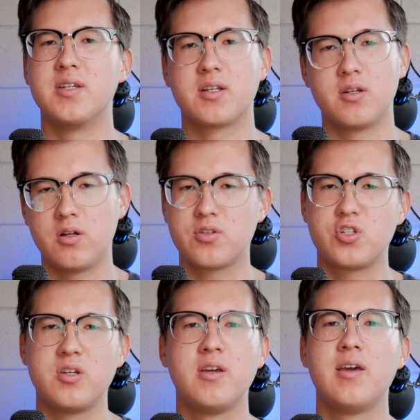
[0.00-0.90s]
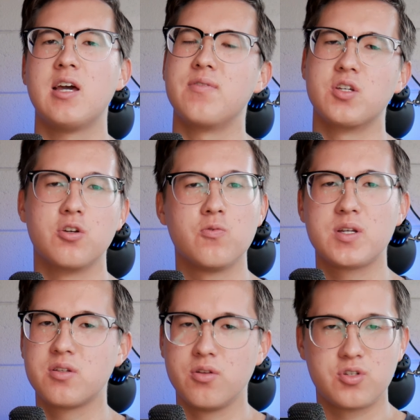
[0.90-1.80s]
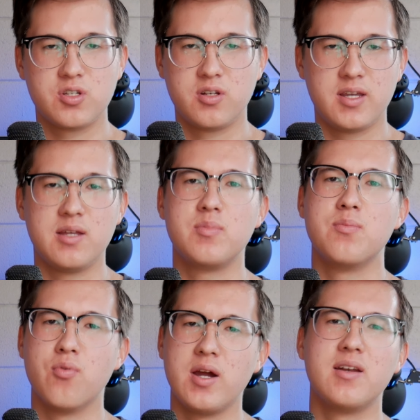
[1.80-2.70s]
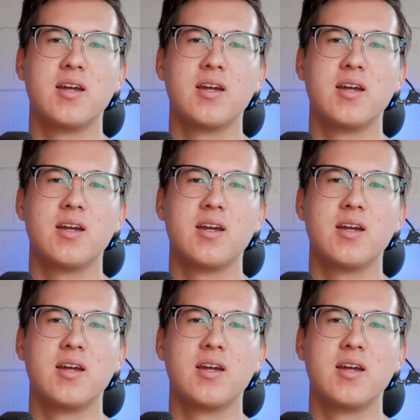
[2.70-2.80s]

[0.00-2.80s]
technology, have a good resolution, and be bright